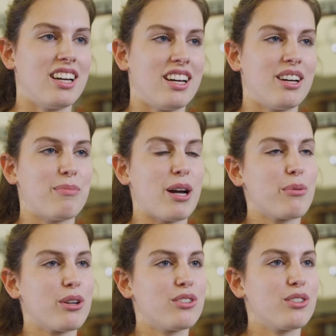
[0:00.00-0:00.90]
I
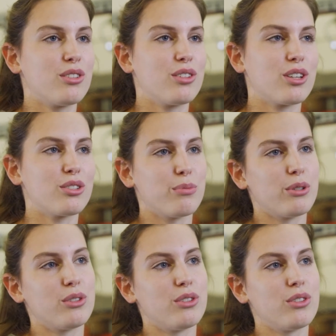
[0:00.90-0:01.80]
want to
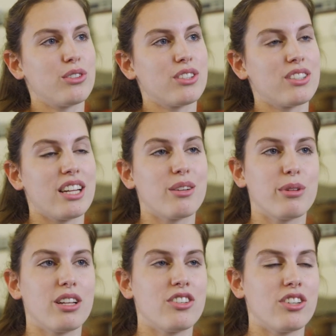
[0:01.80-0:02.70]
contribute to
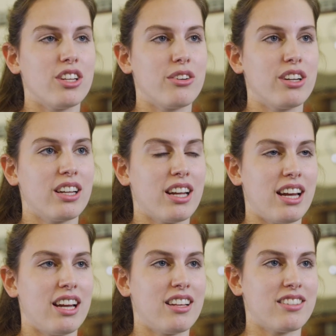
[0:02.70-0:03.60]
sustainable engineering
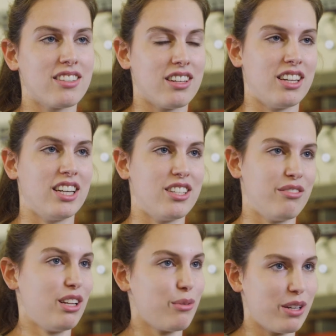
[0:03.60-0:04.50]
as a
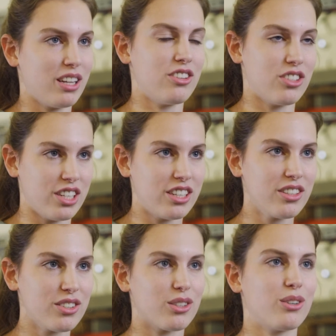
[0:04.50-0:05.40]
developing
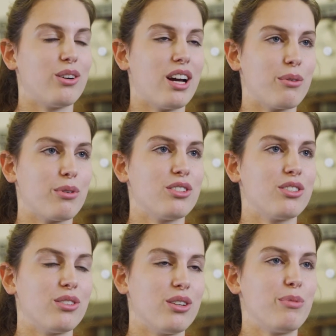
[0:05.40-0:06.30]
engineer, so I want
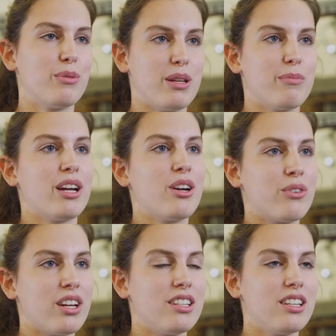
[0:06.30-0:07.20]
to implement my
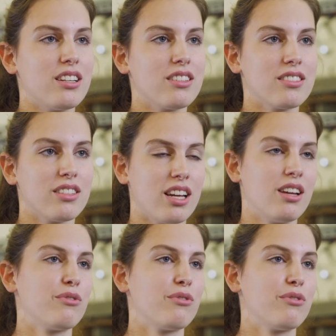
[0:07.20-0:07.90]
own ideas